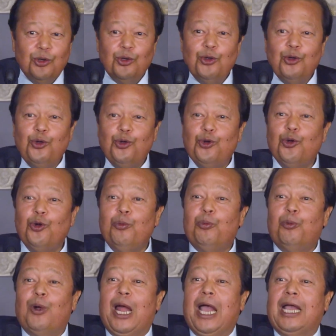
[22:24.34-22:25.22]
you
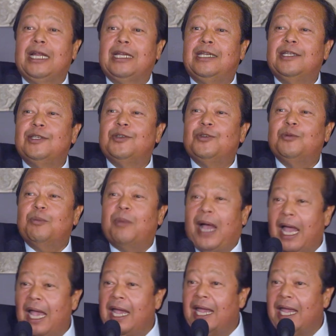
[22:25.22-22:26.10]
practice
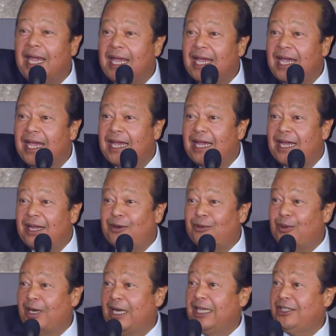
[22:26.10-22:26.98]
my
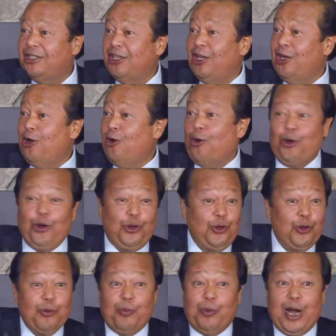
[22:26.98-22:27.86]
religion or
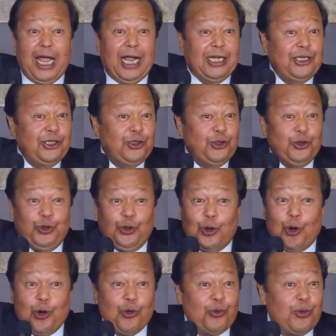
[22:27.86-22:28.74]
you practice
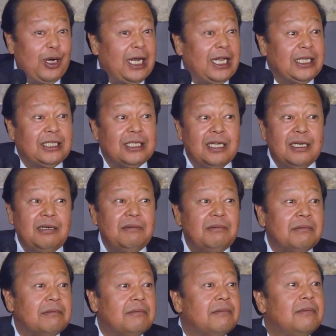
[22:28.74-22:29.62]
your religion.
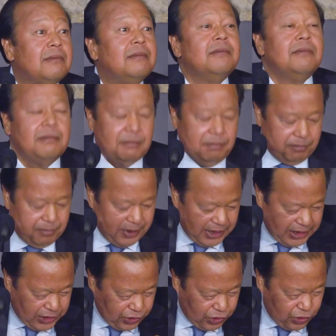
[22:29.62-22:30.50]

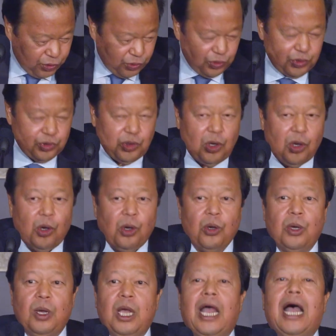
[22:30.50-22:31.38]
Please do
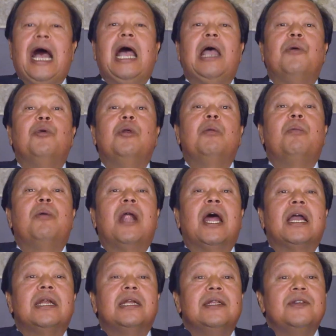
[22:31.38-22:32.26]
so. I will
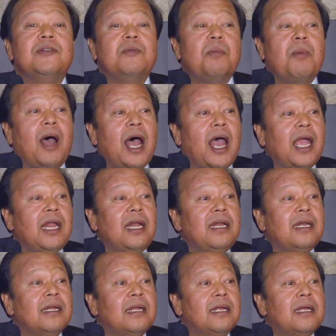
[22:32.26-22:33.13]
practice
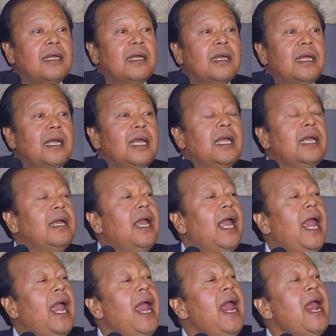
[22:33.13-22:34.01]
mine.
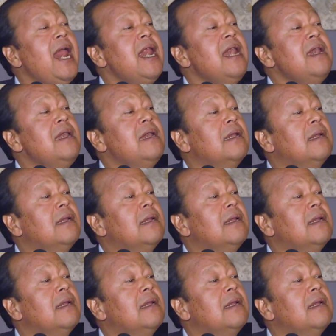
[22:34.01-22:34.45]
And